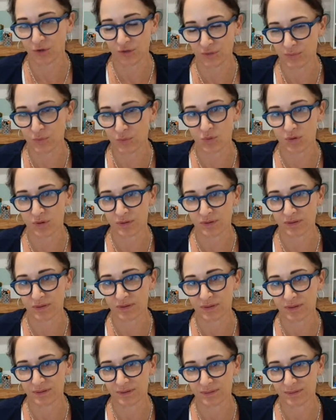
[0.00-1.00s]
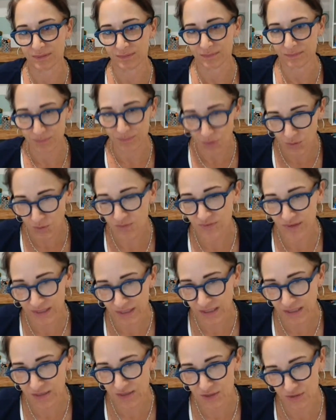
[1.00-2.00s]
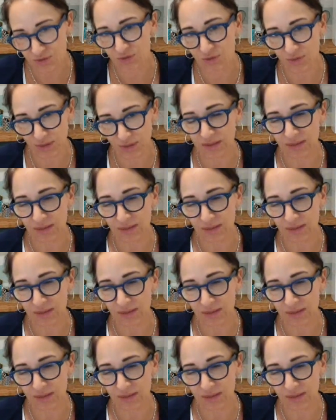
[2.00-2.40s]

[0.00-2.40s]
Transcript: more motivating to do it.